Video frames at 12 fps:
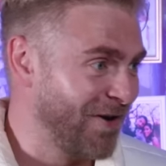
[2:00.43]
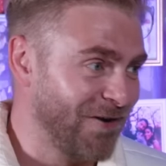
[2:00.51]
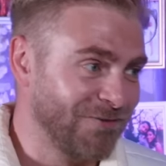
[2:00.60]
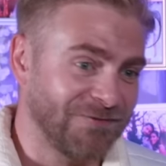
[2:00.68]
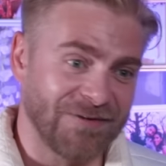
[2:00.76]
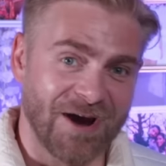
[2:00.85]

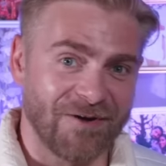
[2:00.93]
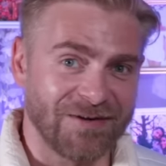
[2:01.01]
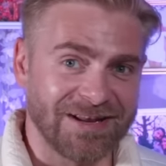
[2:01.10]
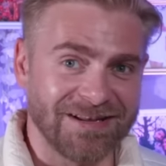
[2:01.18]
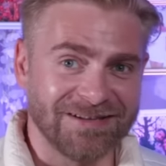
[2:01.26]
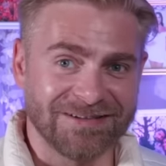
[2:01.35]
are hmm.
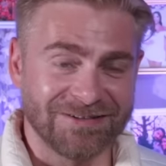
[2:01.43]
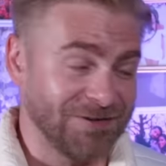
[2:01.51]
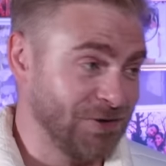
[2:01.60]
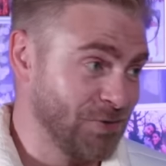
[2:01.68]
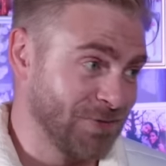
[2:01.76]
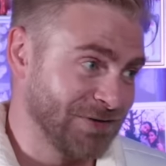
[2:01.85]
very
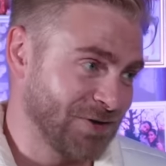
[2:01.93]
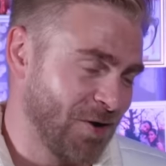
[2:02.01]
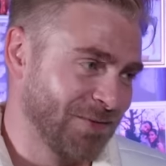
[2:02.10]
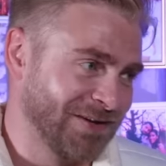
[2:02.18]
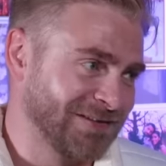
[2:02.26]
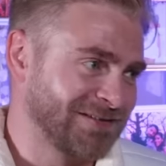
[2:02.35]
you and
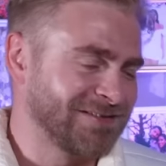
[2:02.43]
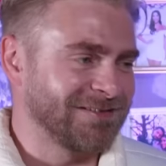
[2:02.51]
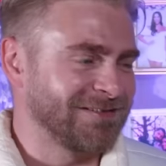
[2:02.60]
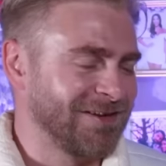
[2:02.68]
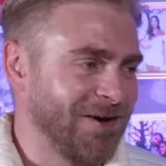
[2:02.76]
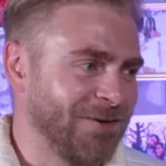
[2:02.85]
Thomas.
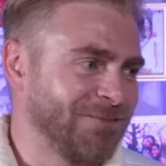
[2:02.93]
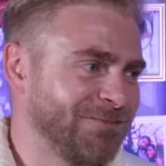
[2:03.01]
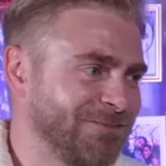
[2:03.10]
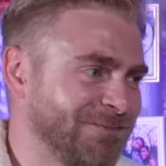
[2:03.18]
Yeah. So.